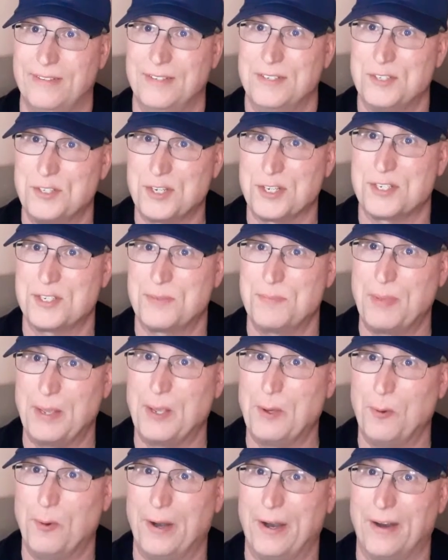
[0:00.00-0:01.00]
Just be
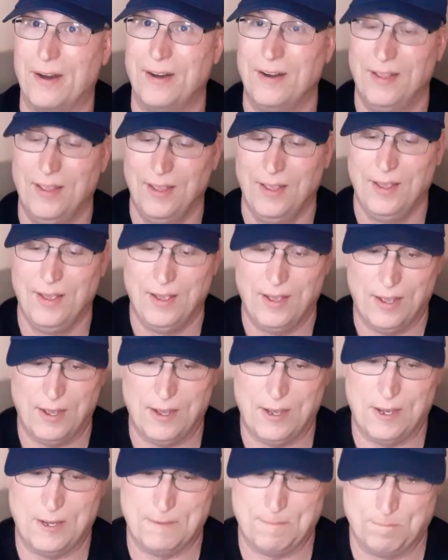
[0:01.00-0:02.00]
aware.
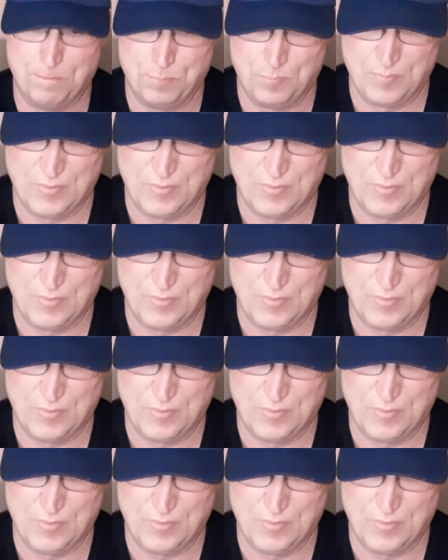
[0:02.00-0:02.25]
Um,